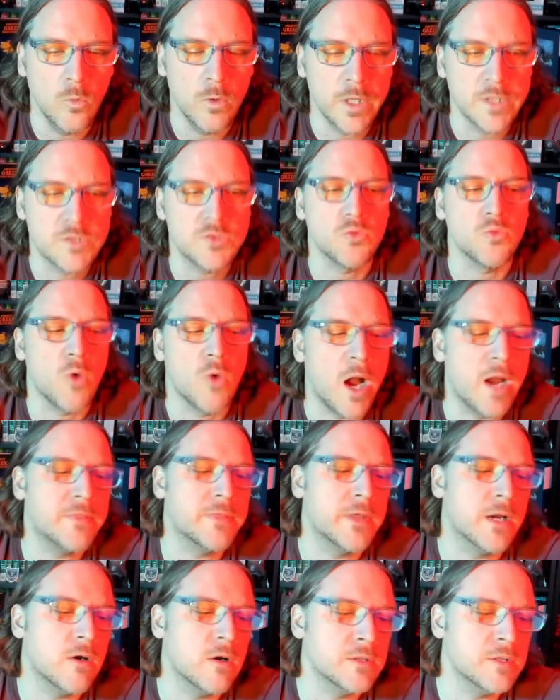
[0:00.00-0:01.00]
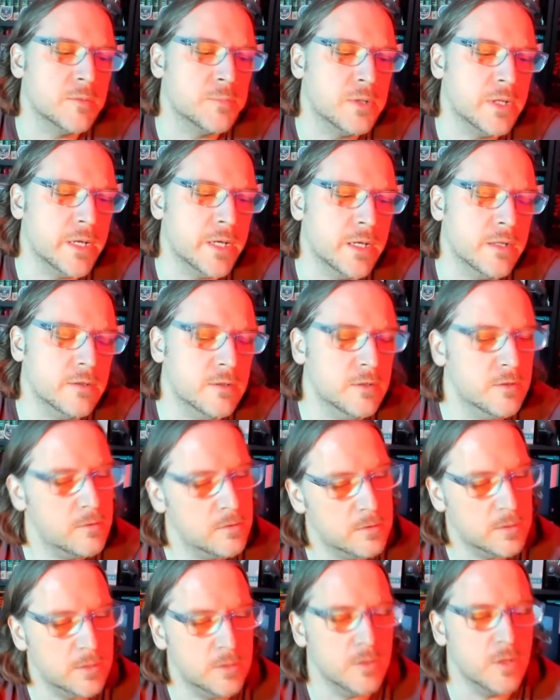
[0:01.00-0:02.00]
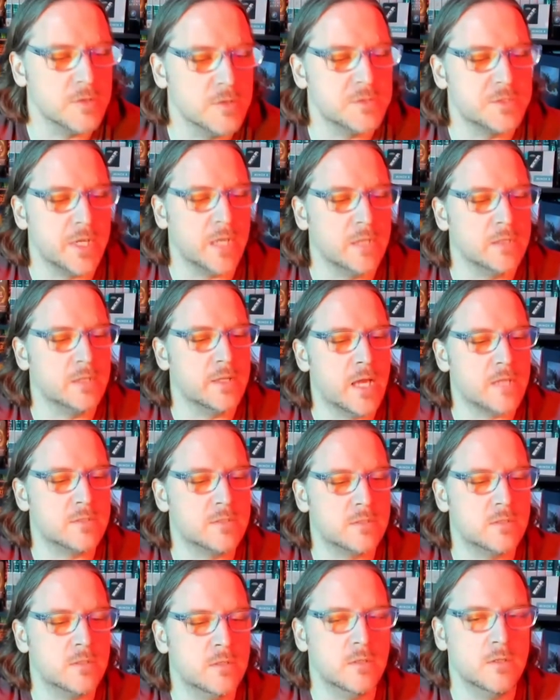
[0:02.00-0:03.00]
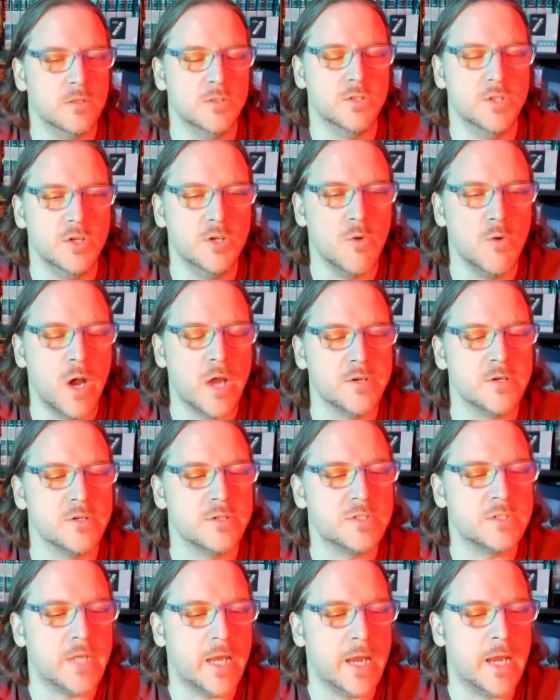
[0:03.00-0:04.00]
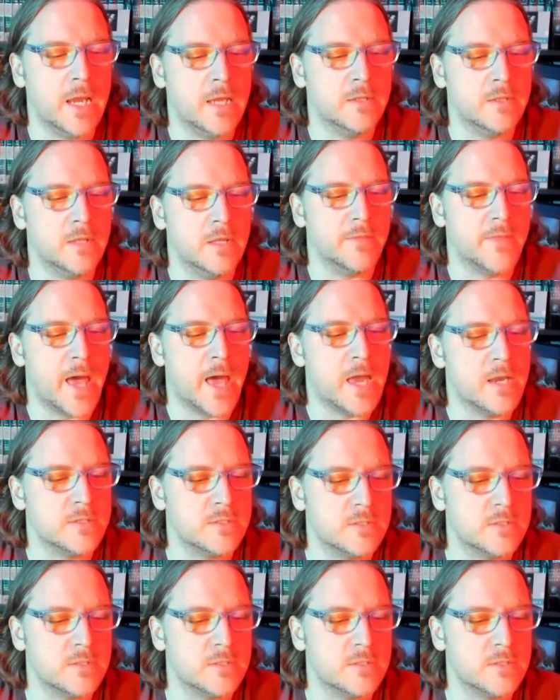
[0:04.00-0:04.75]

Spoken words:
It's right there on the planet. Do you understand that that's? Do you understand that that is